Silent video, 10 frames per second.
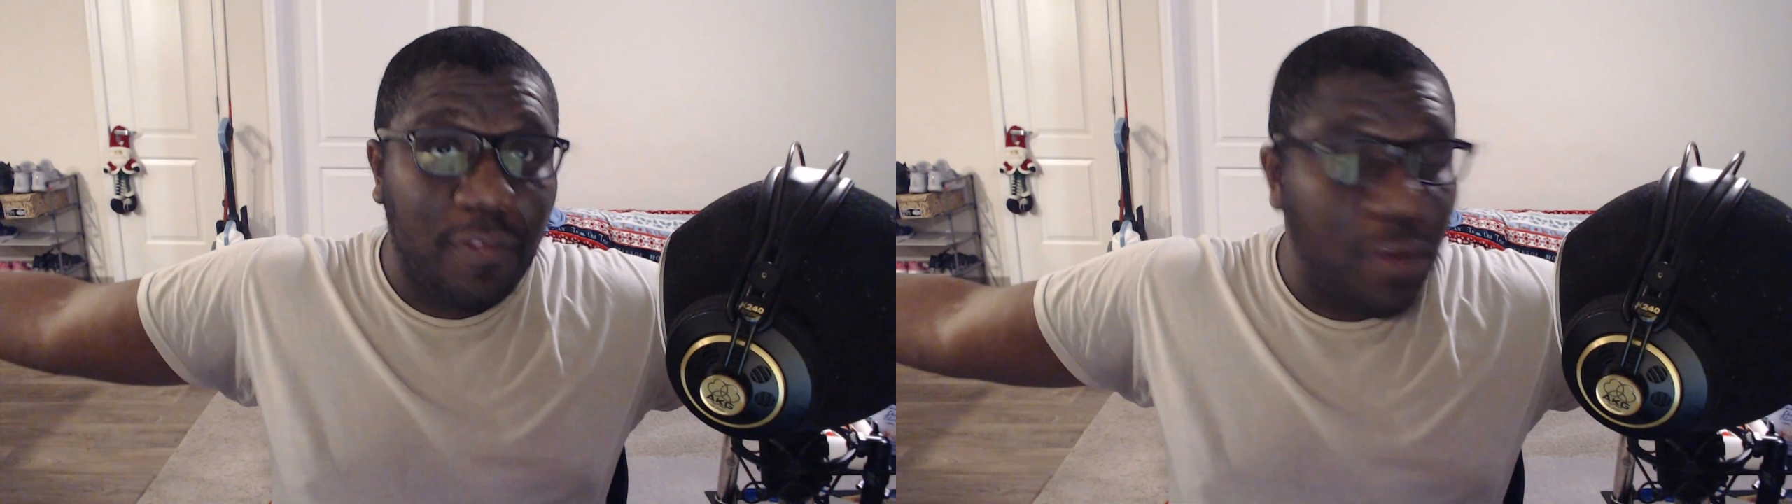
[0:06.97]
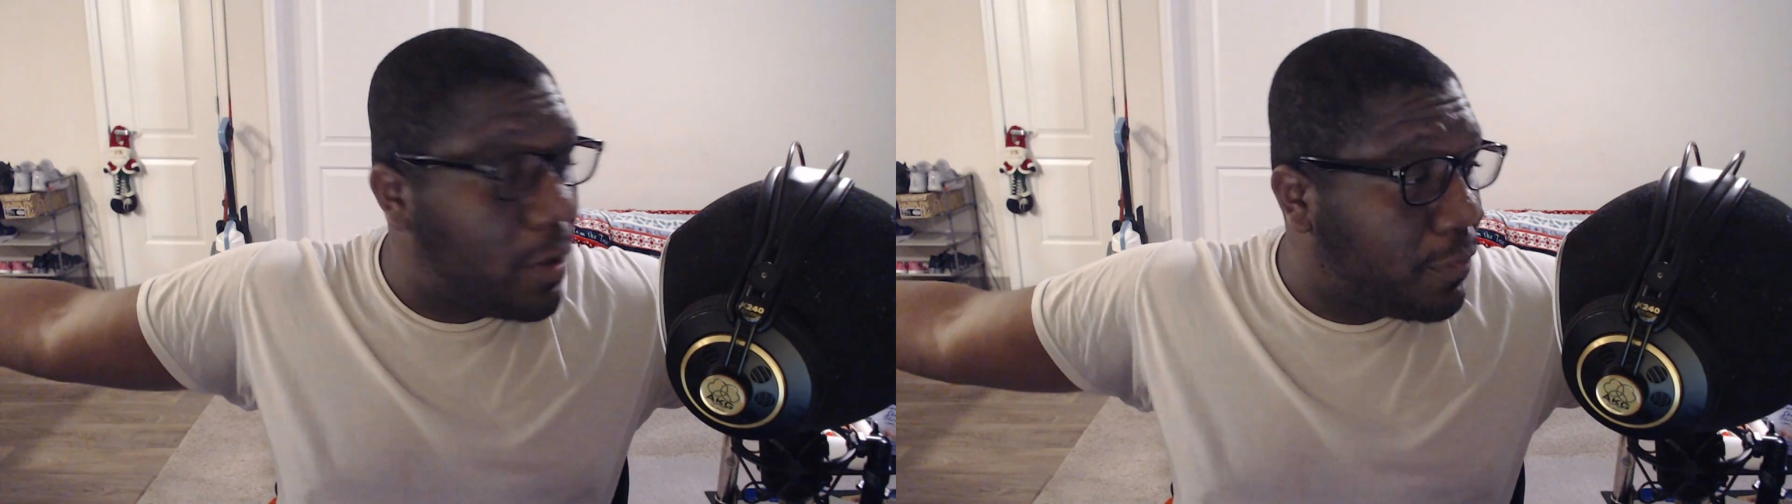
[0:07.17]

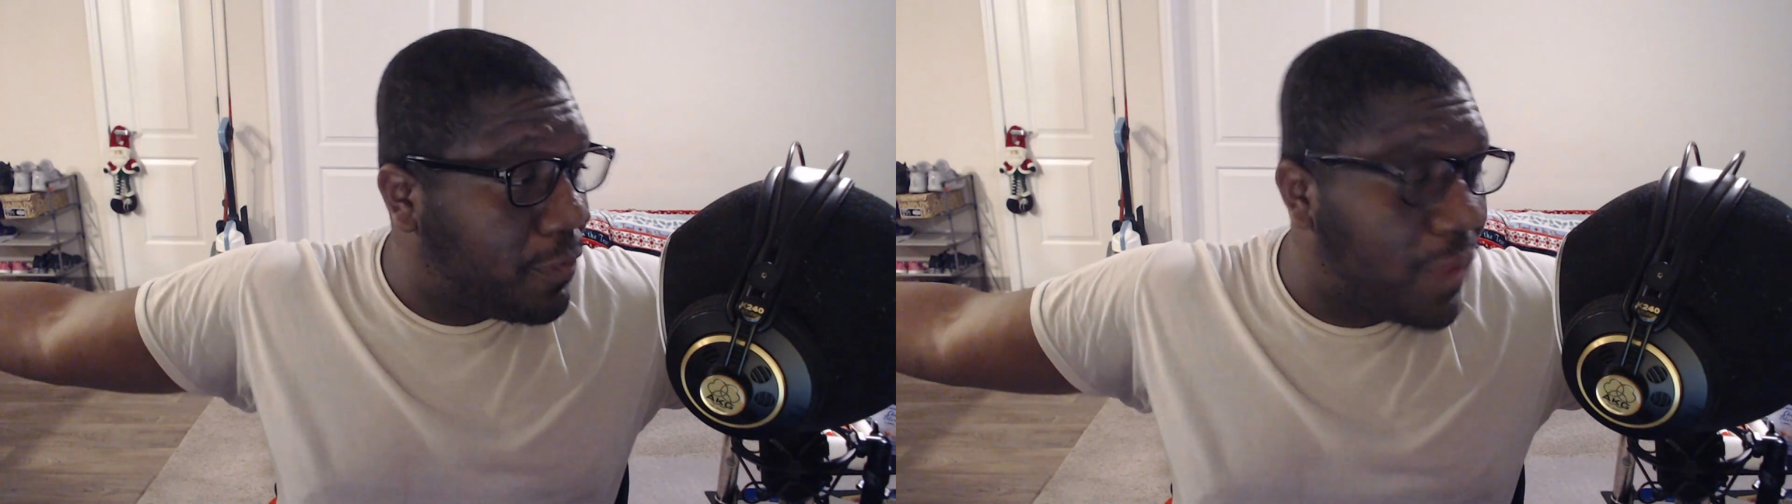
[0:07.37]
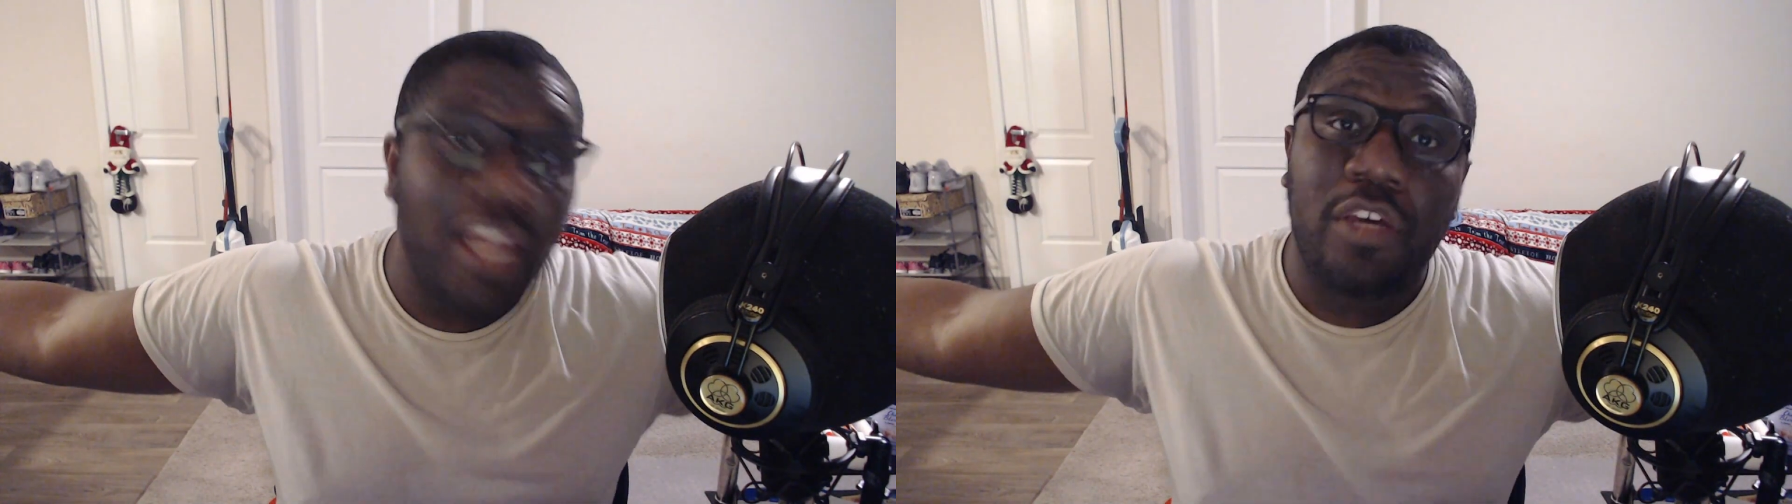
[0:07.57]
yo,
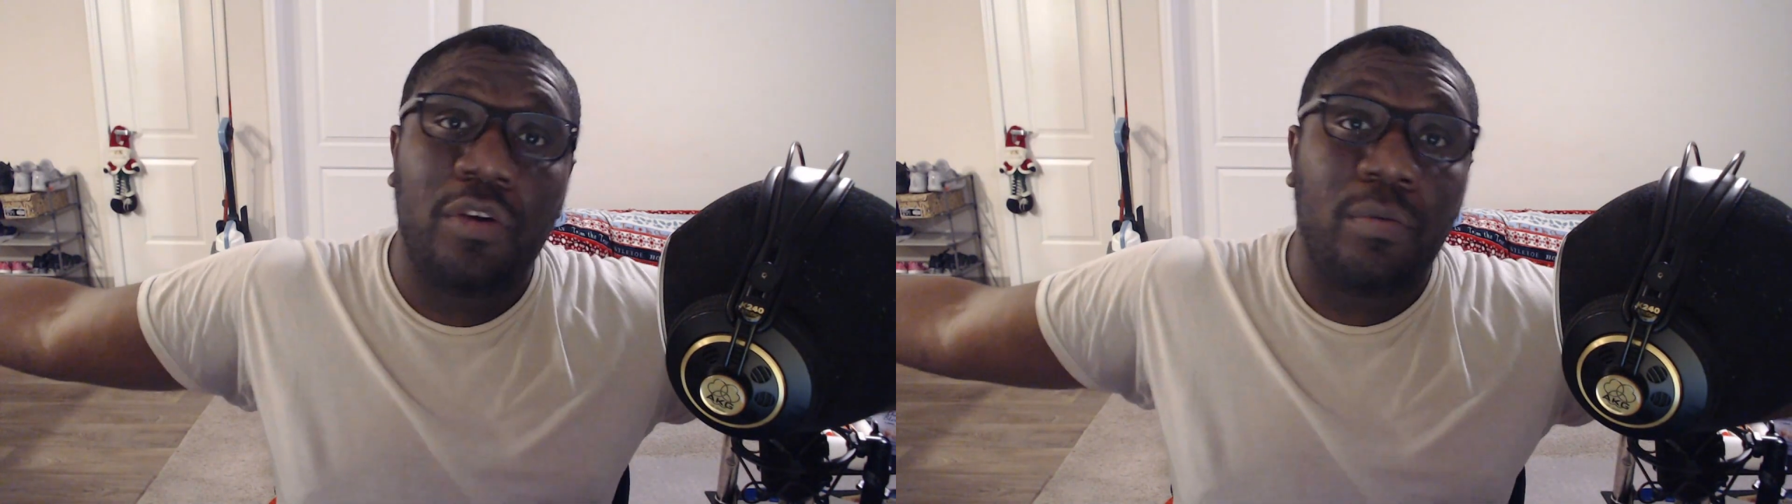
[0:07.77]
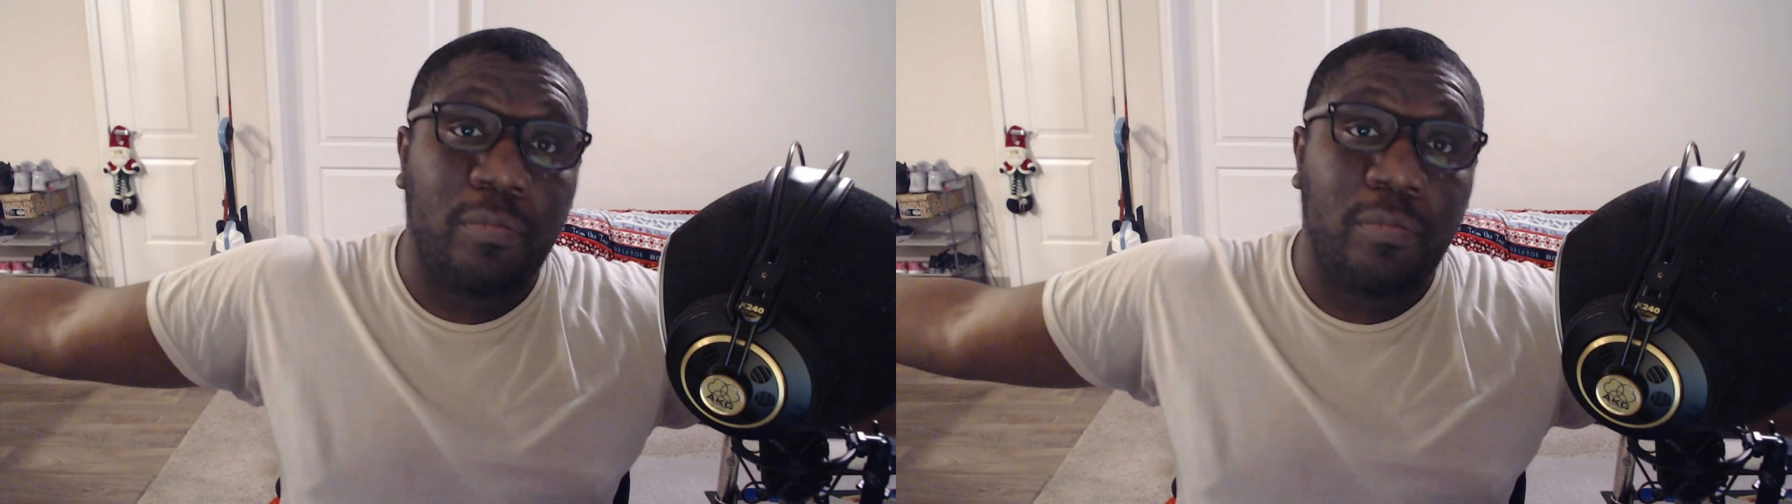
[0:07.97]
thank you,